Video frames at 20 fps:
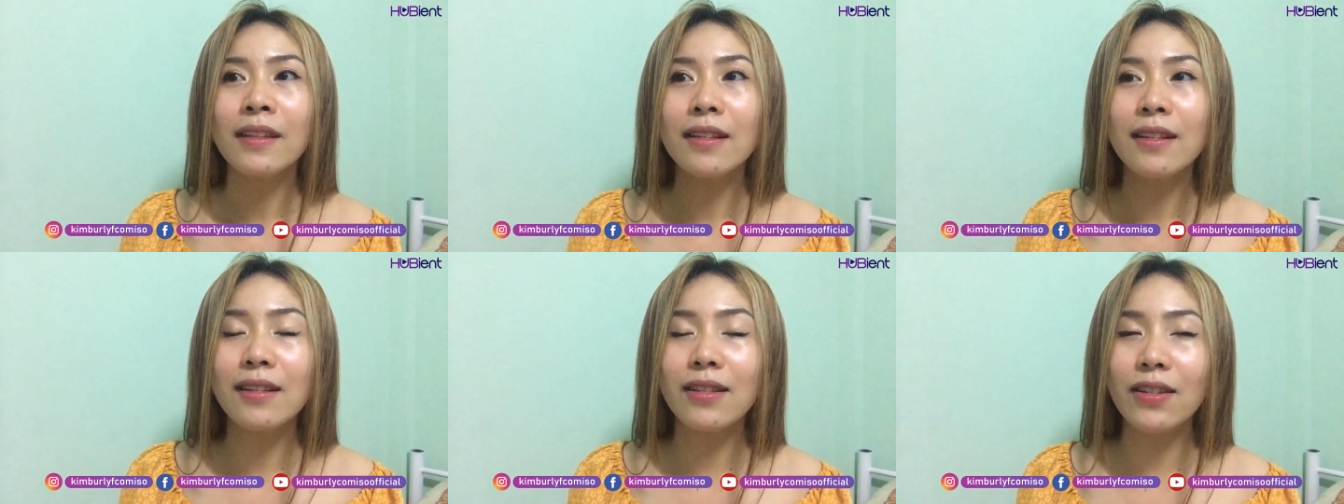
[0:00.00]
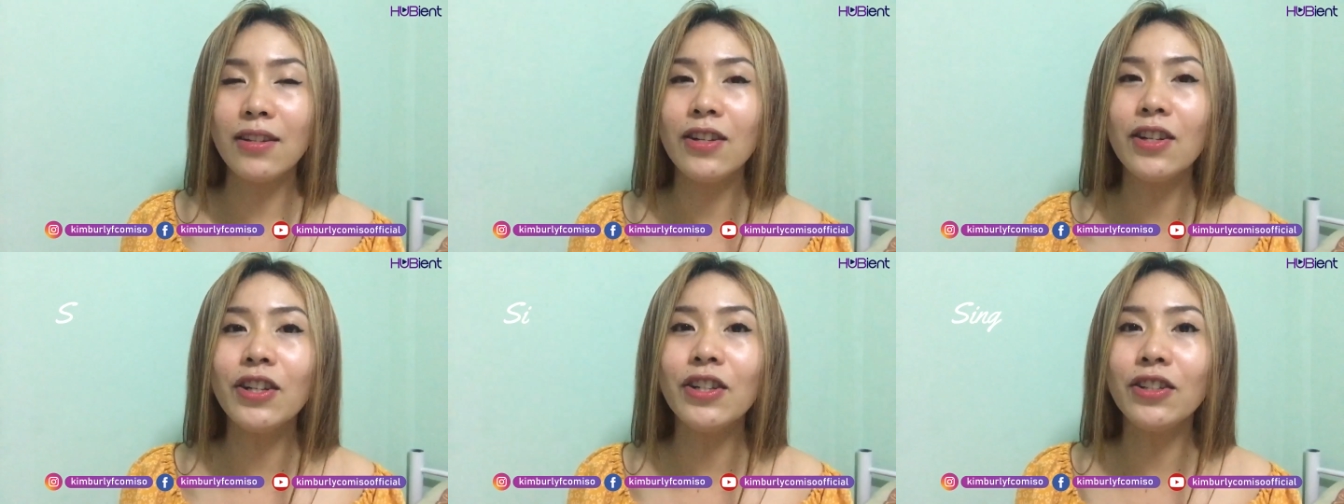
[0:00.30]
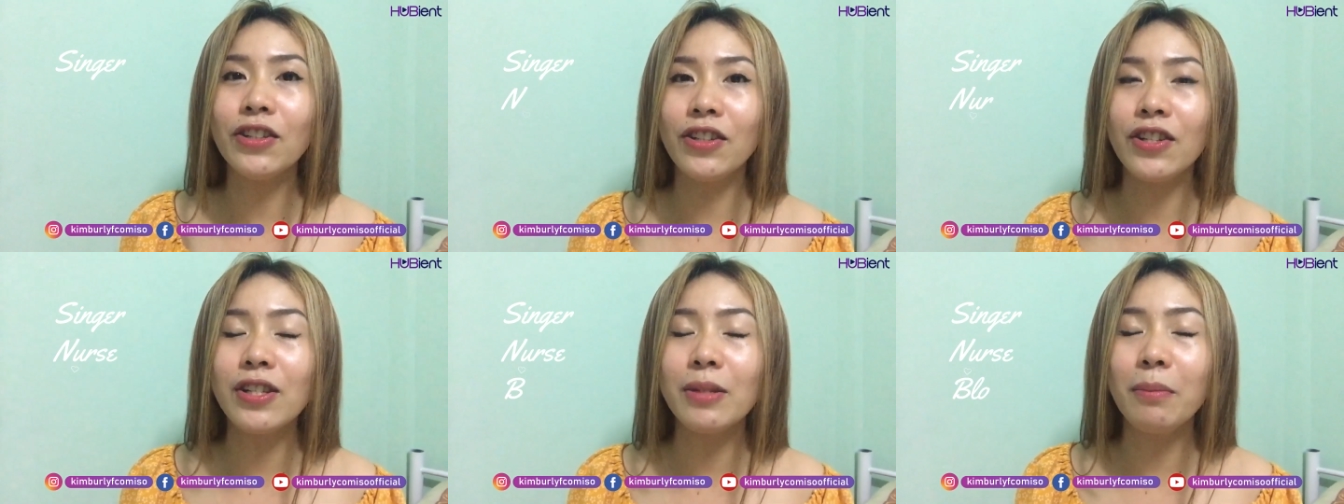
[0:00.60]
singer,
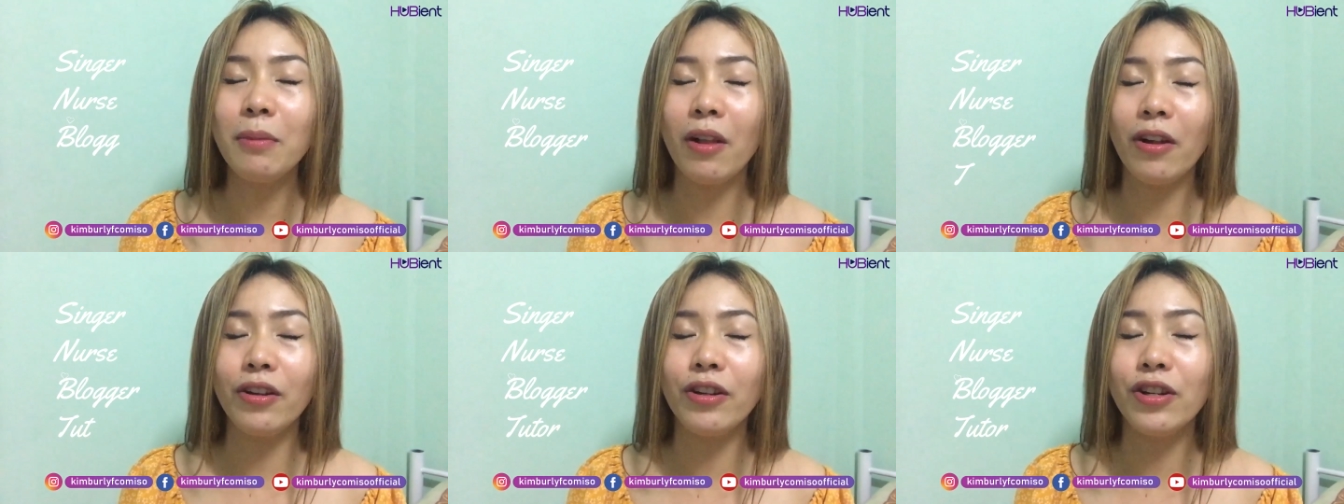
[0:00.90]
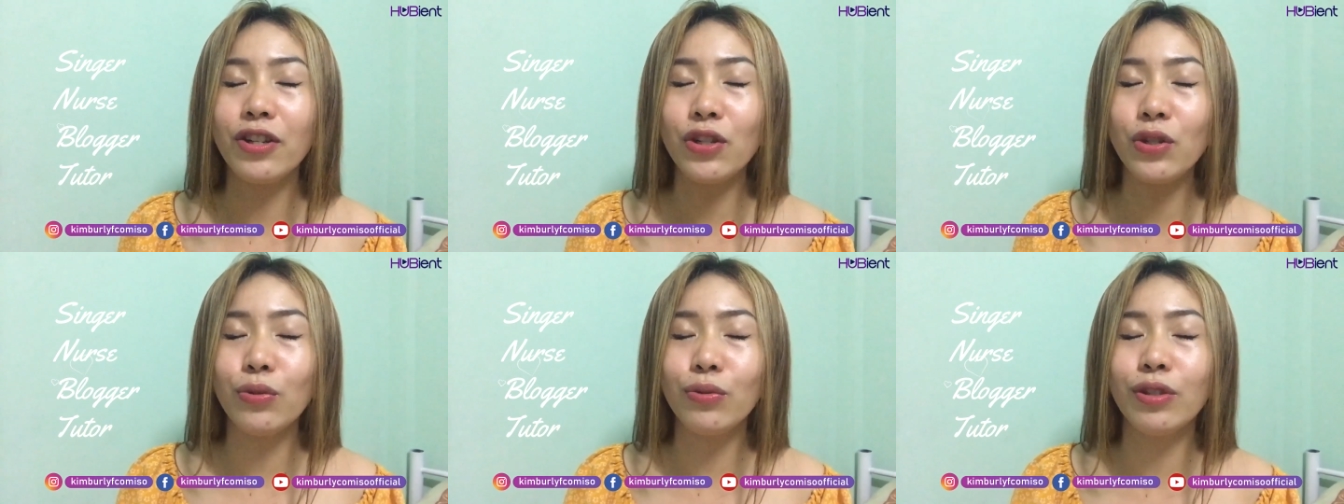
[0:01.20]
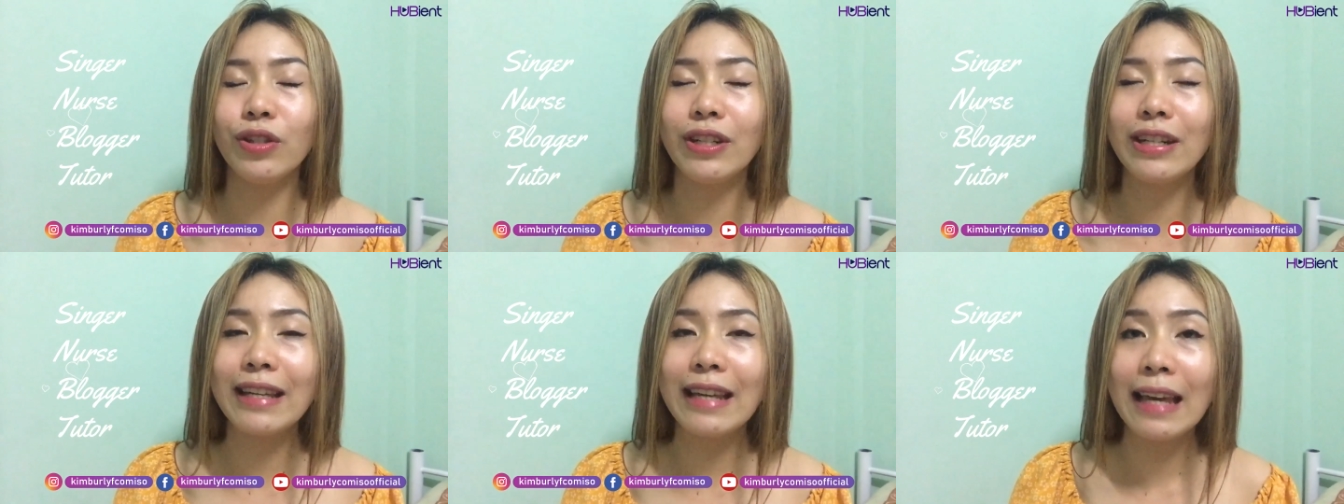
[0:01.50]
nurse, blogger,
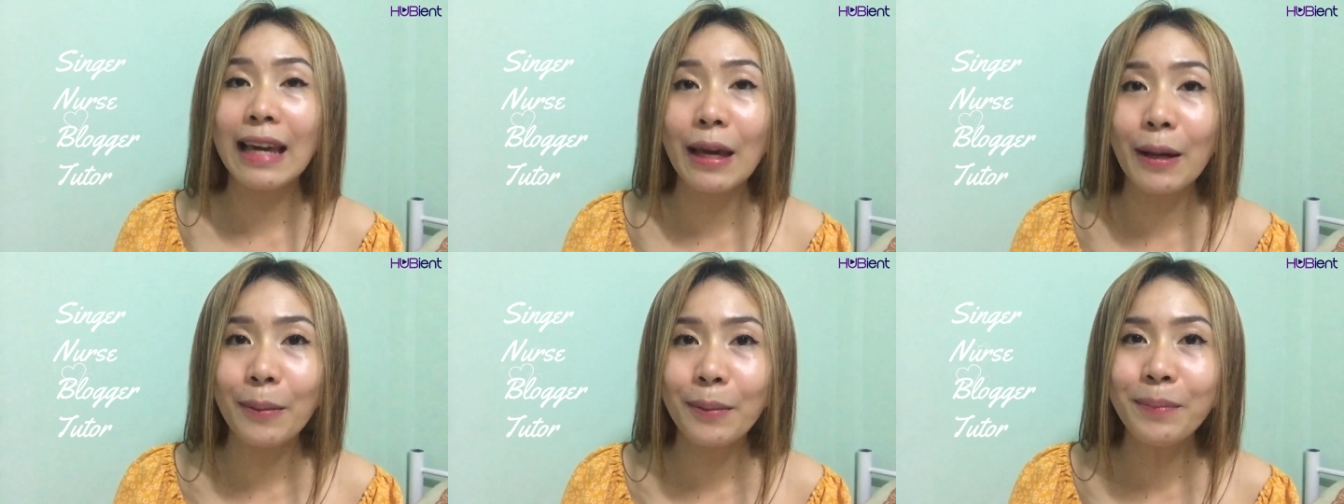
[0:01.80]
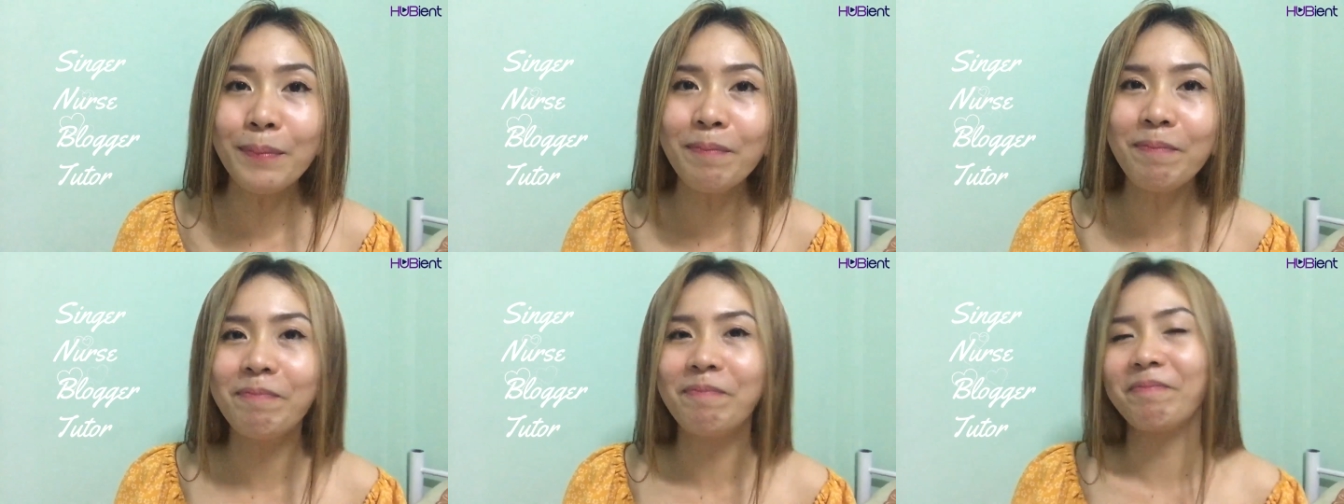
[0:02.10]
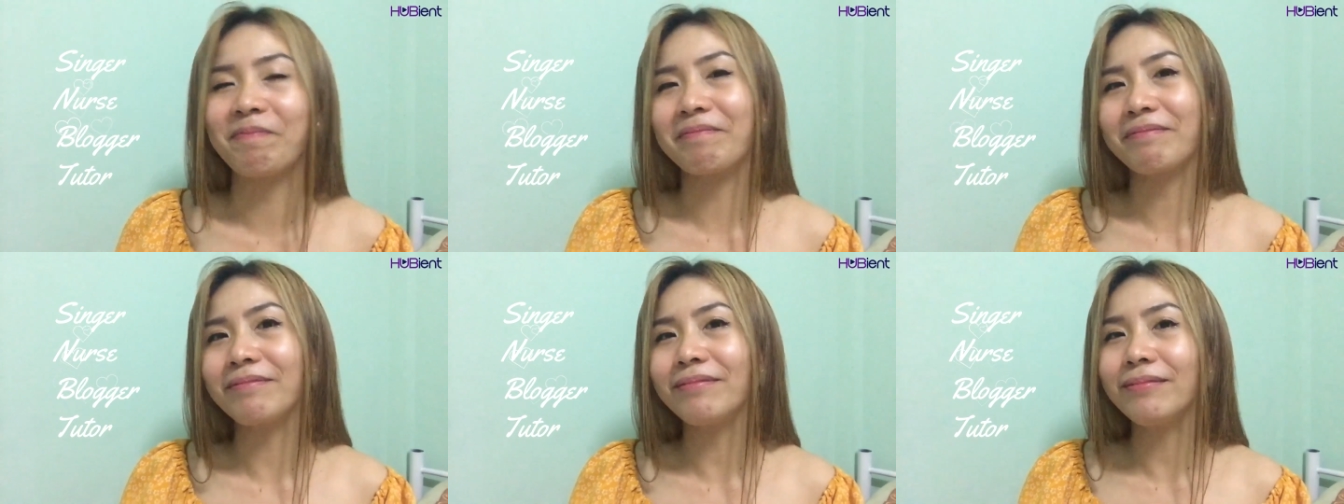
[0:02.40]
tutor, Kim.
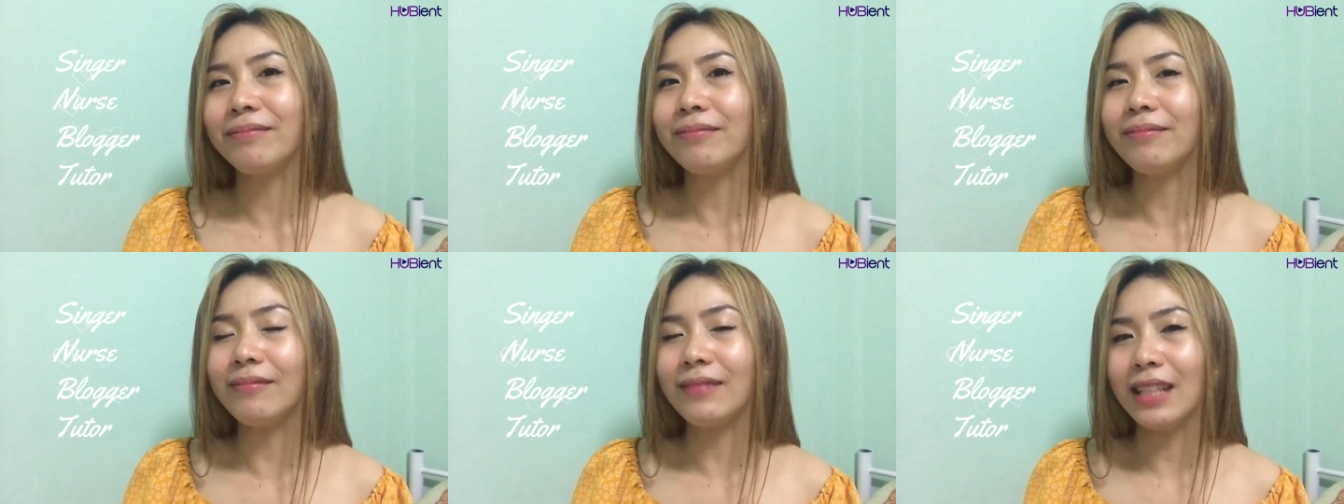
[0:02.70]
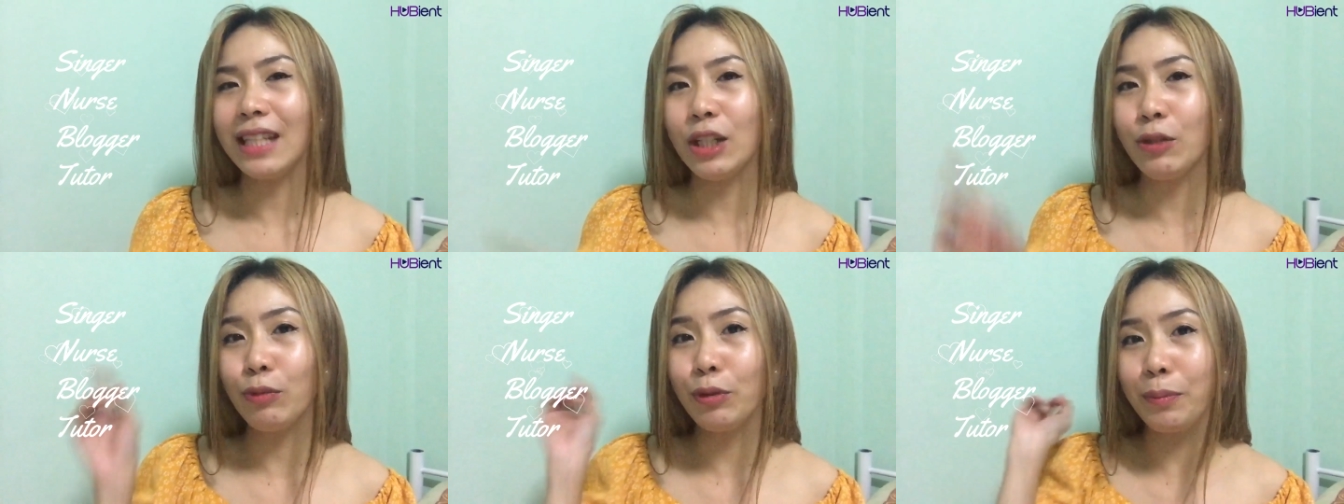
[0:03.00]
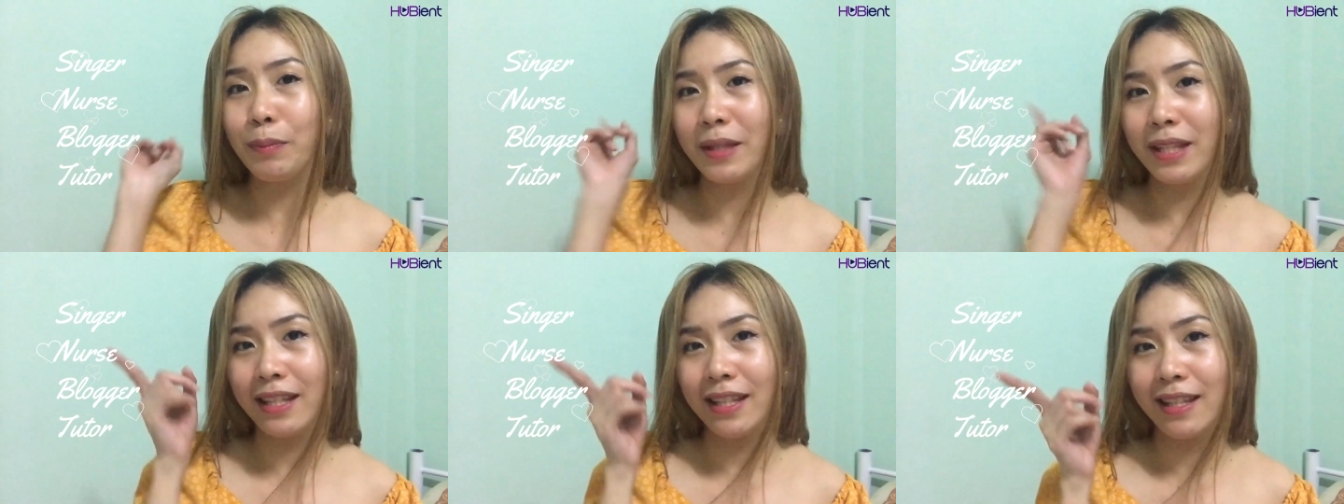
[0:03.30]
It will
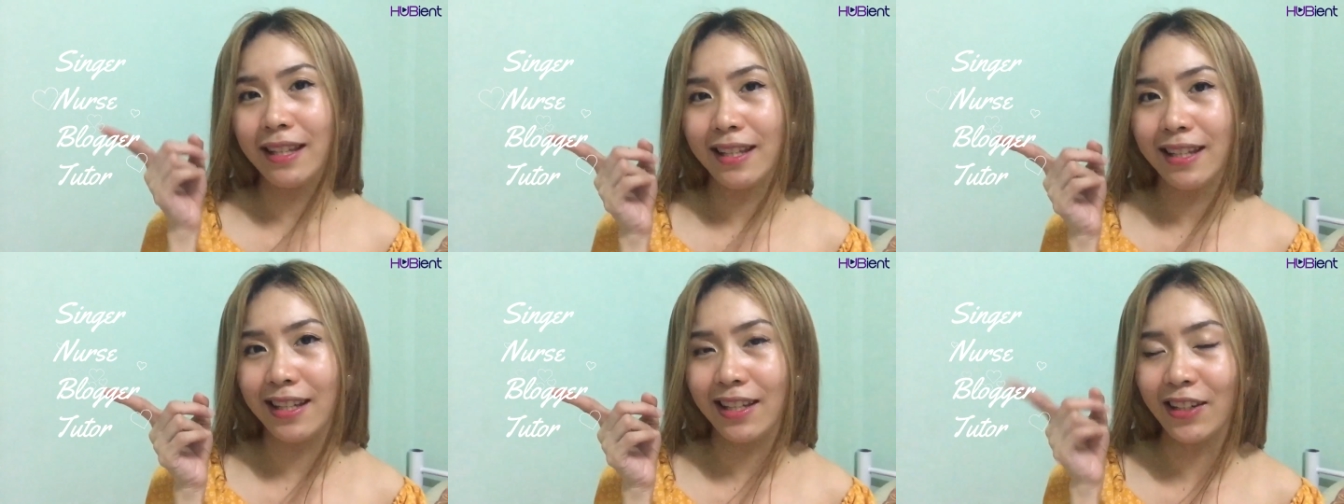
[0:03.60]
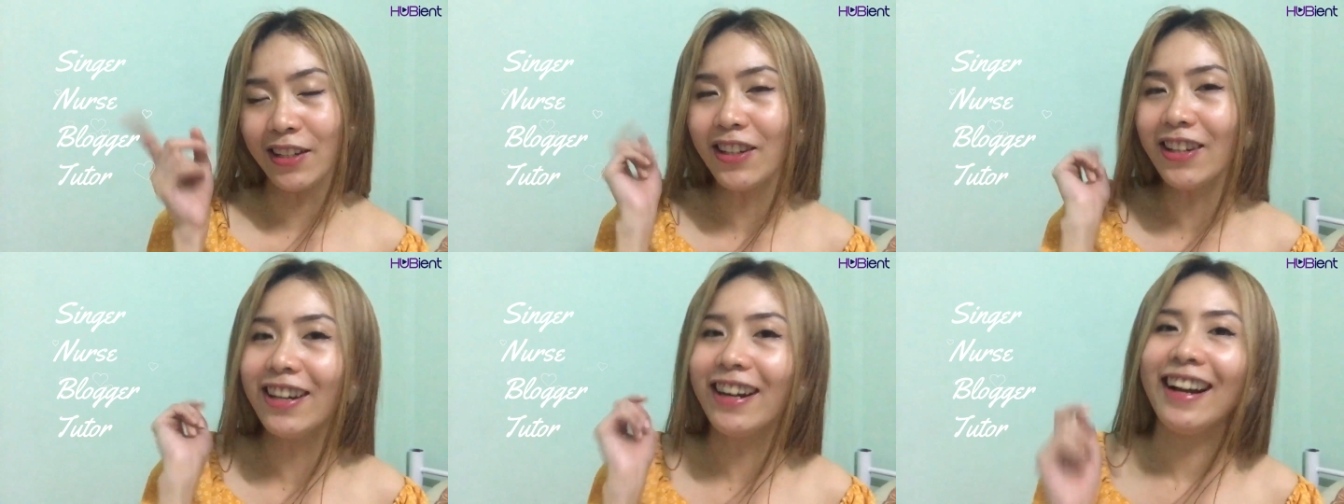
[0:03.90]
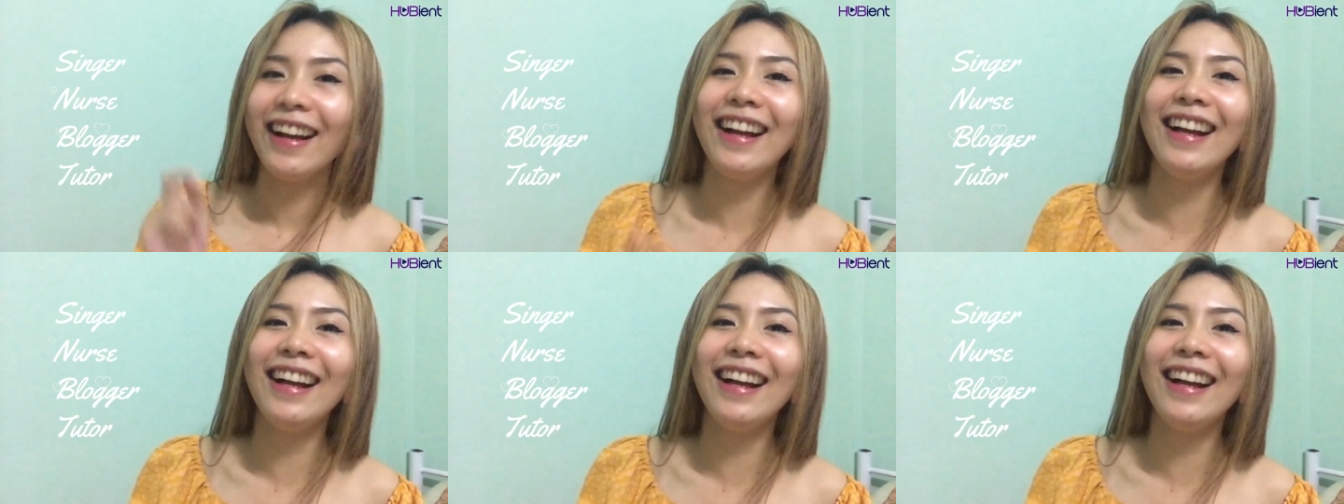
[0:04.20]
be here.